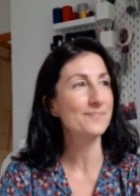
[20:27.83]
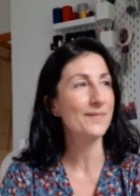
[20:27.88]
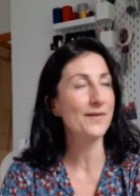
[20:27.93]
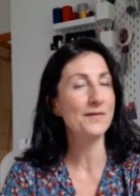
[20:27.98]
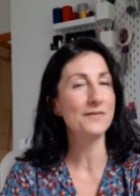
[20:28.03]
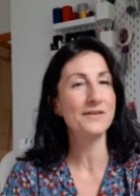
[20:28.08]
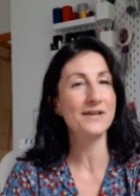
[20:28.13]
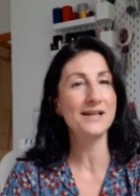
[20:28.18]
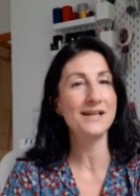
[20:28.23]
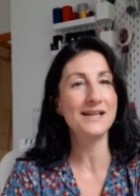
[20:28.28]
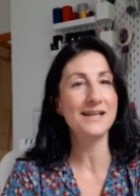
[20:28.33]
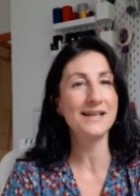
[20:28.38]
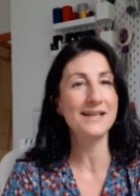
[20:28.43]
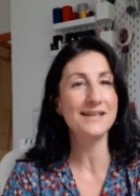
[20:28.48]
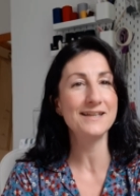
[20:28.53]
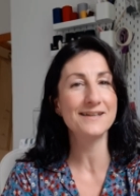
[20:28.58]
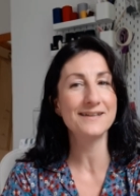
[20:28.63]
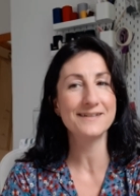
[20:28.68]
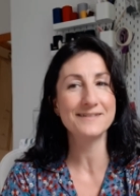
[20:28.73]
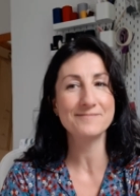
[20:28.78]

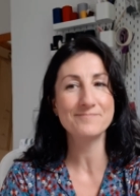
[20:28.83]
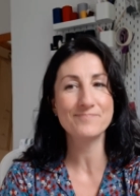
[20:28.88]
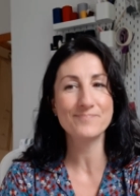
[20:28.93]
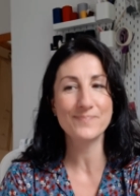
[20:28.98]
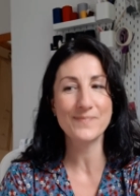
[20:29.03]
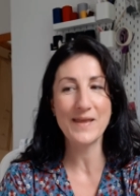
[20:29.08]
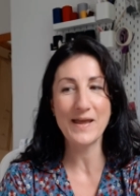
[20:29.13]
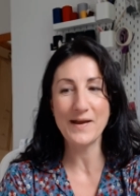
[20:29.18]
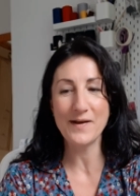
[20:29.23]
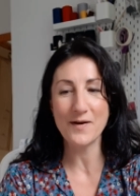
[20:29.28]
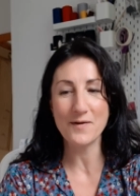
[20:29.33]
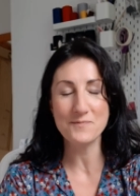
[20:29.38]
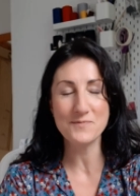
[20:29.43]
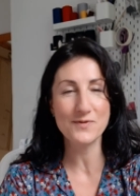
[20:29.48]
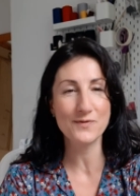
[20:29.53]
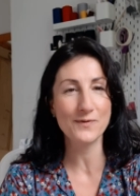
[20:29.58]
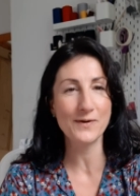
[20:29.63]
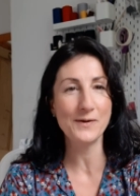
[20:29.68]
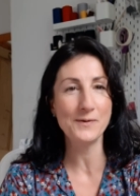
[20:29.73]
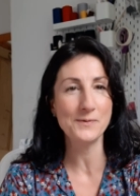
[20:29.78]
really, yeah, I'm
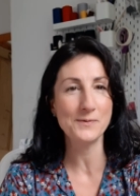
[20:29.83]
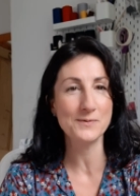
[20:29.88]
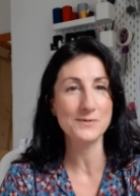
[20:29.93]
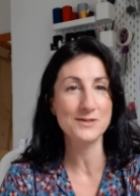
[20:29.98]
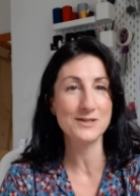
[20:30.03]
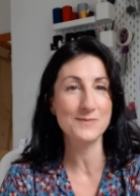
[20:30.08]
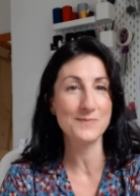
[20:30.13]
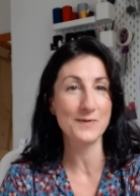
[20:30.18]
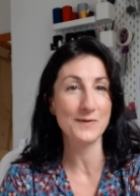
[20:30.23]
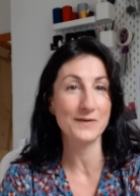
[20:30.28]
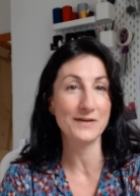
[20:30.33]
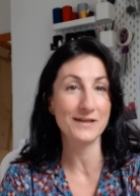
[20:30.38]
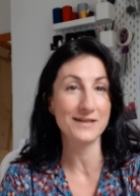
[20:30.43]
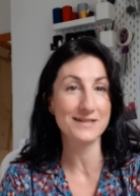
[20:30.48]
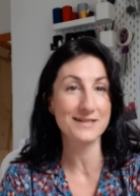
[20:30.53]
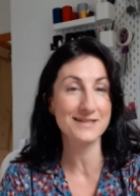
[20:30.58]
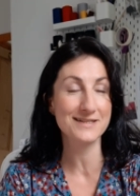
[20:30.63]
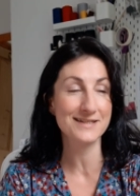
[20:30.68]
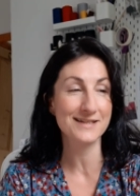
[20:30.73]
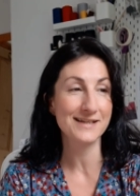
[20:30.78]
thrilled, to be
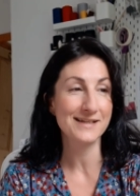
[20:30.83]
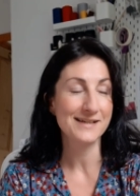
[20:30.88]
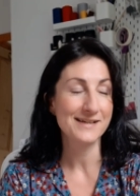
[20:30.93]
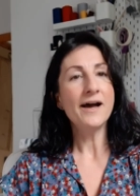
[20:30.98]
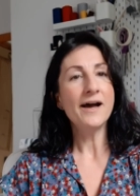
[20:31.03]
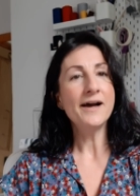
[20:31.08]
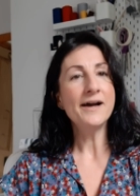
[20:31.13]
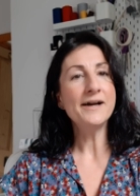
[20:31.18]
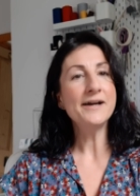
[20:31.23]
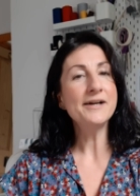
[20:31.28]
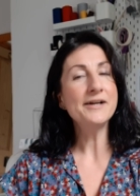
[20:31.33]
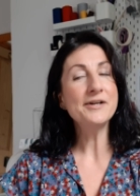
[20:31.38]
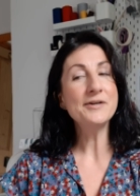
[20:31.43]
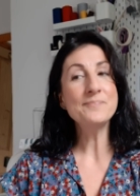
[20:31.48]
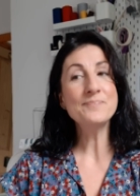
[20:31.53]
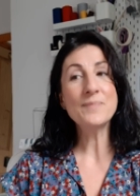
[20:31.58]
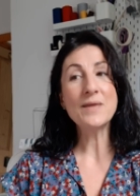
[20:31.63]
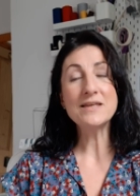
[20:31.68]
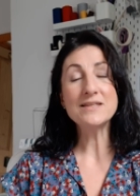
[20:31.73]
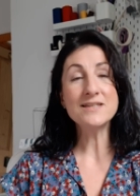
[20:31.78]
honest.
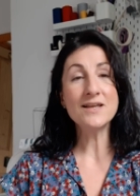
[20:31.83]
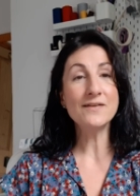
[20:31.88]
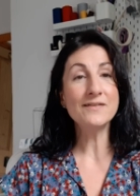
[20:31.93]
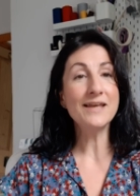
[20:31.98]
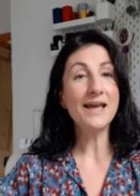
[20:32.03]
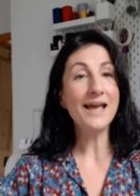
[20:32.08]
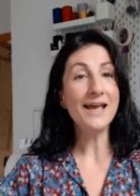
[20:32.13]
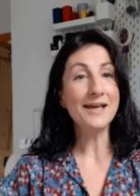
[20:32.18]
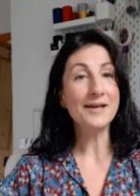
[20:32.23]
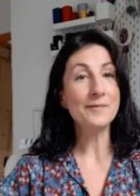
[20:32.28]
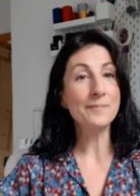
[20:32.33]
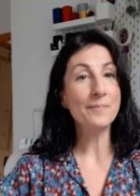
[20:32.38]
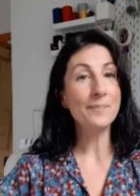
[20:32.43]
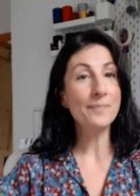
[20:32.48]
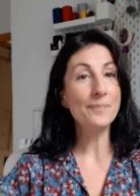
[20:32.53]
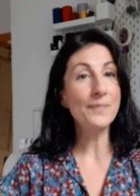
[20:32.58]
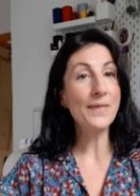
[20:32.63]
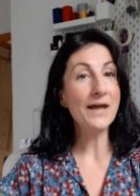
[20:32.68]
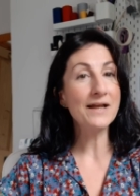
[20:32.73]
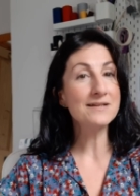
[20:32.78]
So yeah,
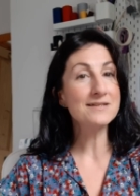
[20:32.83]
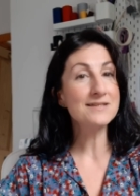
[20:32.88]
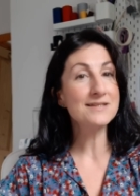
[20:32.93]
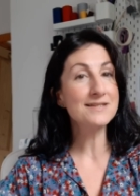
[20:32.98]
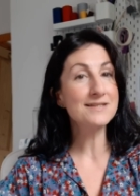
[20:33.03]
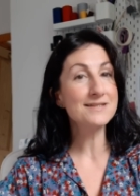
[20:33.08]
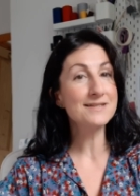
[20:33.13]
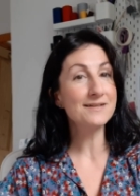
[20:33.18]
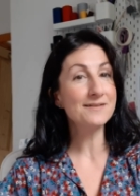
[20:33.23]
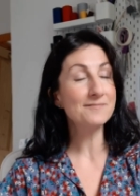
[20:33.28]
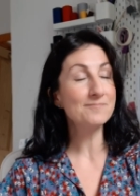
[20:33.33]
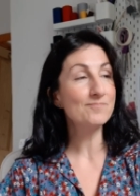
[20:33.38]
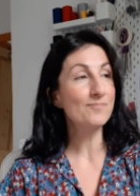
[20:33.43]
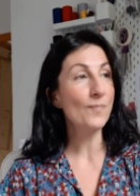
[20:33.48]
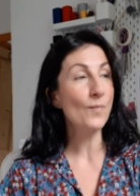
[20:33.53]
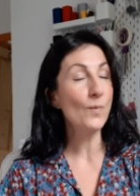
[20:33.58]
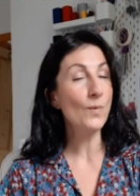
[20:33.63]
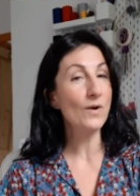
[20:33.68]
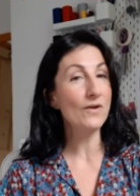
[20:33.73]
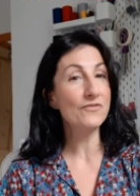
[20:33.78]
that's
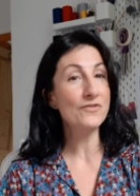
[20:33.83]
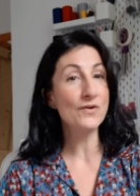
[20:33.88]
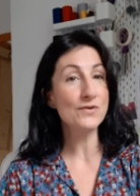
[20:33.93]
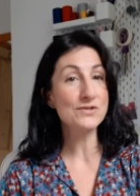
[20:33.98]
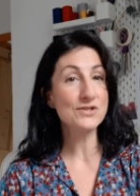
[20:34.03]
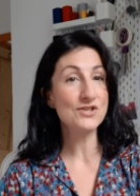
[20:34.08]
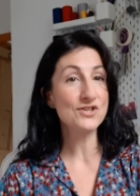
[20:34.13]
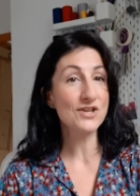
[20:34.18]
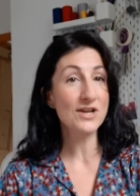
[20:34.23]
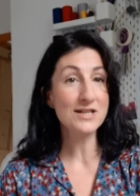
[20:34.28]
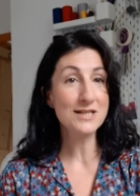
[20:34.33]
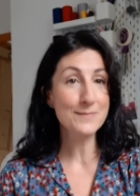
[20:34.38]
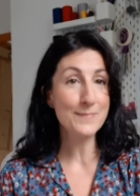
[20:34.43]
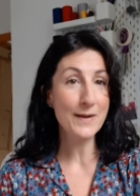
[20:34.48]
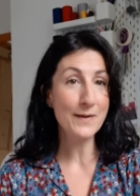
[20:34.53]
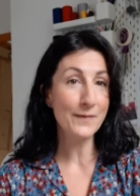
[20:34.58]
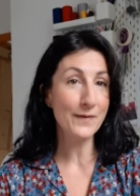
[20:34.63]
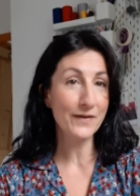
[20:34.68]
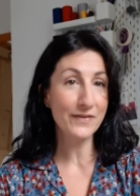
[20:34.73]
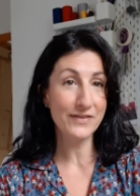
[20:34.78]
all I've got to chat
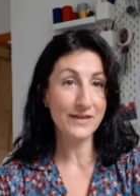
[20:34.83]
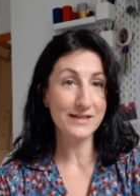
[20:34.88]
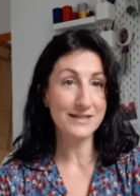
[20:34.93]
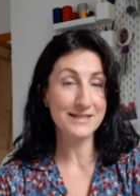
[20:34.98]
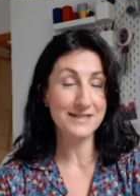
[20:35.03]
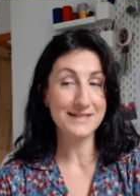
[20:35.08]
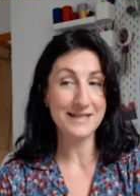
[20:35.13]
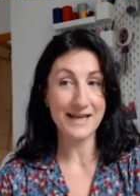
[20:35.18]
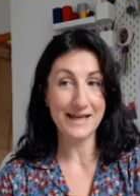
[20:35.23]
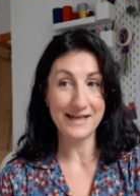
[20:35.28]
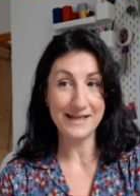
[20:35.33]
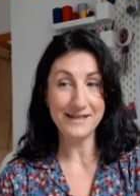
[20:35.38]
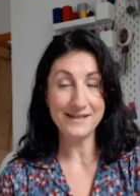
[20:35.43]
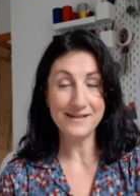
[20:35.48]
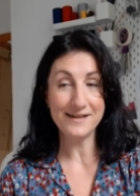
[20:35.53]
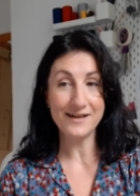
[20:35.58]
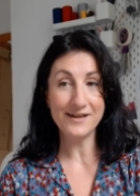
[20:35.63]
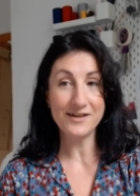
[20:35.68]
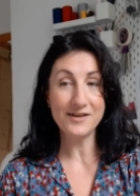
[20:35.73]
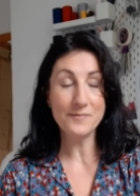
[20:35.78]
about, I think,
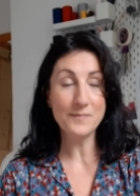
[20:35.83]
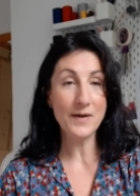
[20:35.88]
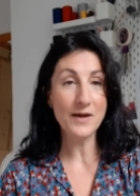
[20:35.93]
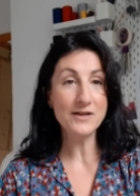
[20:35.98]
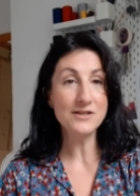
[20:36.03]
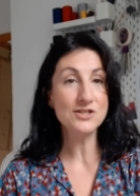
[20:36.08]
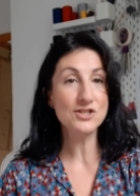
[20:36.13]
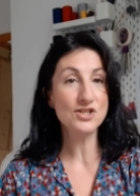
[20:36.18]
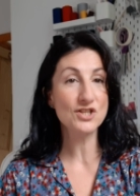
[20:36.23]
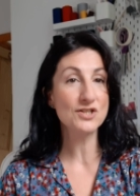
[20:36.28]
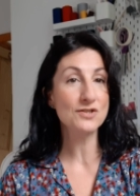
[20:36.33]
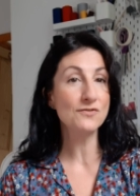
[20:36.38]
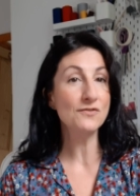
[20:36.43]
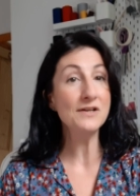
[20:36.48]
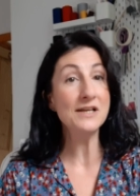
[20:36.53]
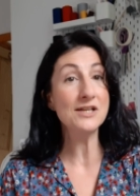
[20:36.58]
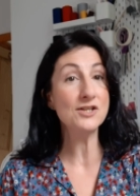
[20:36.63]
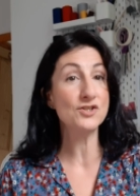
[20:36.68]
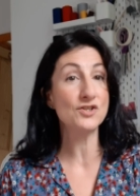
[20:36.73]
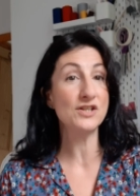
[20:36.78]
today. And it's just
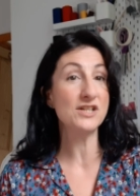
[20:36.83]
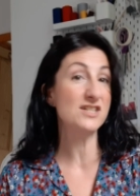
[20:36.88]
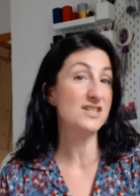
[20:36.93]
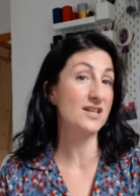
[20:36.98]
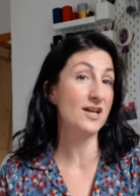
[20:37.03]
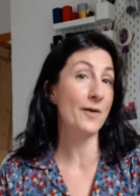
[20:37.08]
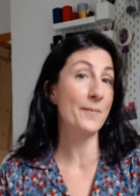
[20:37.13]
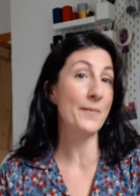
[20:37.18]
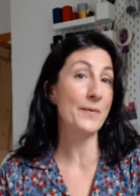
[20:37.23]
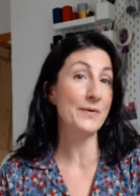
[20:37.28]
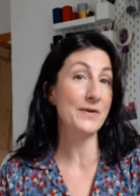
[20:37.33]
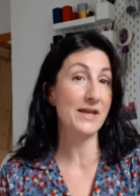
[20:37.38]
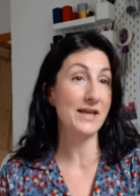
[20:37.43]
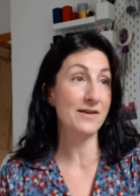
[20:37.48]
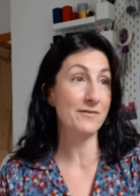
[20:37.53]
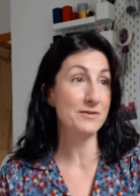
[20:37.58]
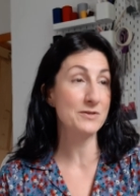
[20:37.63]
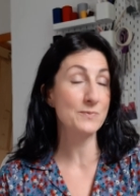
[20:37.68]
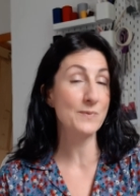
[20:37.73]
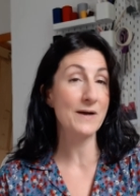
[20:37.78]
literally to come on
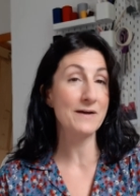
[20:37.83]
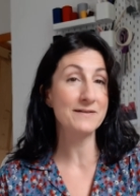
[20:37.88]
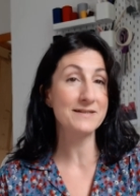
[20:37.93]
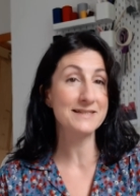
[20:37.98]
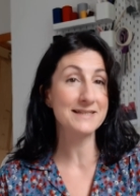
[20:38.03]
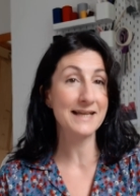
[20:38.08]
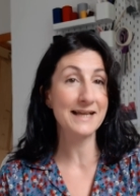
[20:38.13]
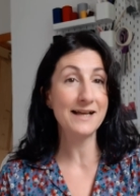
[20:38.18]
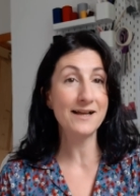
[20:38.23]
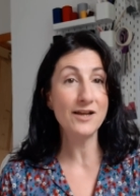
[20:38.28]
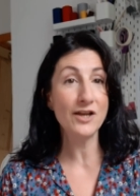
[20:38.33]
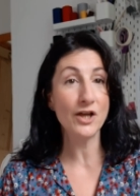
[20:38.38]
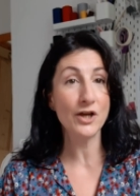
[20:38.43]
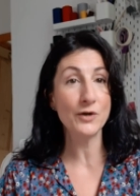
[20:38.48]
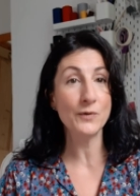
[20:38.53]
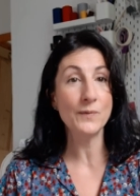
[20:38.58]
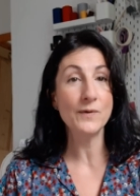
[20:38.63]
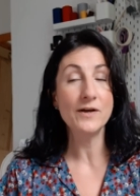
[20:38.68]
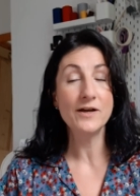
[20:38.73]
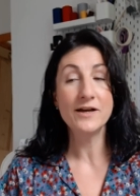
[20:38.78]
here as well and say
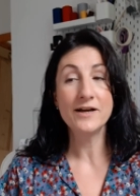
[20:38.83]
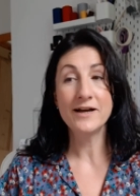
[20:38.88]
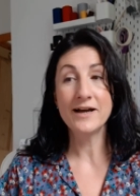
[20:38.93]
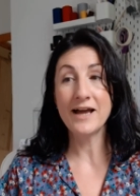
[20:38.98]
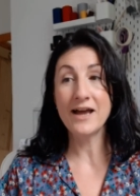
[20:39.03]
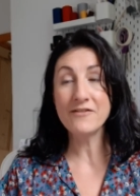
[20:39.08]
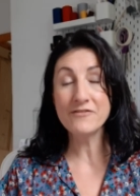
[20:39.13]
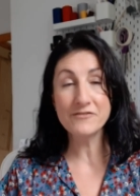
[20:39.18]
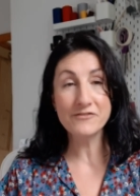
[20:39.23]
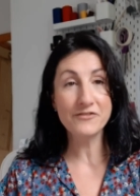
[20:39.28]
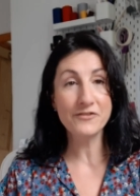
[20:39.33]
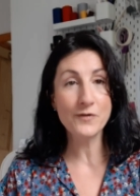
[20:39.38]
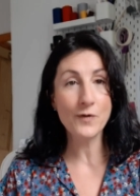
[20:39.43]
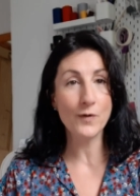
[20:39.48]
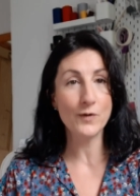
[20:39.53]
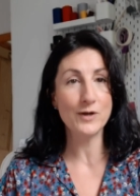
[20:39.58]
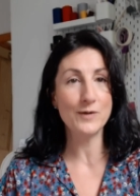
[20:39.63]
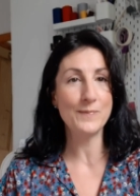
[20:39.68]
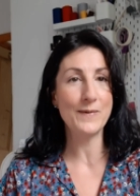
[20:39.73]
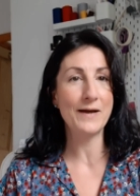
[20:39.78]
hello. I haven't
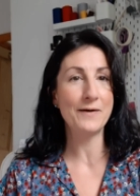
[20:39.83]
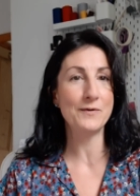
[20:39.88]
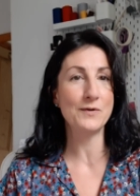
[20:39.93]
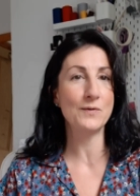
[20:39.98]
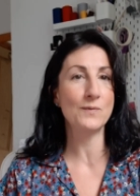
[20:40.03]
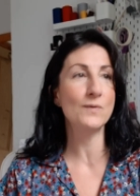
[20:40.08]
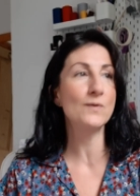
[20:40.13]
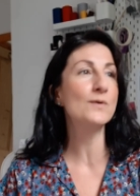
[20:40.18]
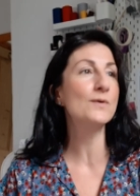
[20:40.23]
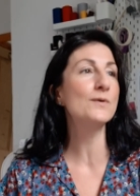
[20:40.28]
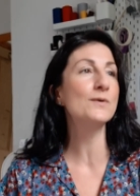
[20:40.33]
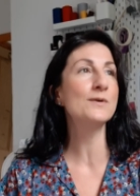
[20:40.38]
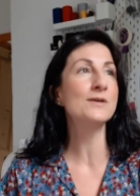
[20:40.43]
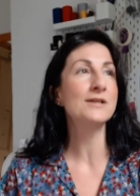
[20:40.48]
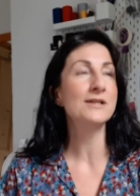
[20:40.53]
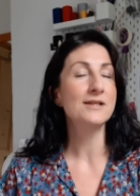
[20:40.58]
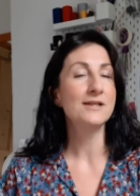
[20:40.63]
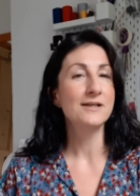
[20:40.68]
forgotten about you all.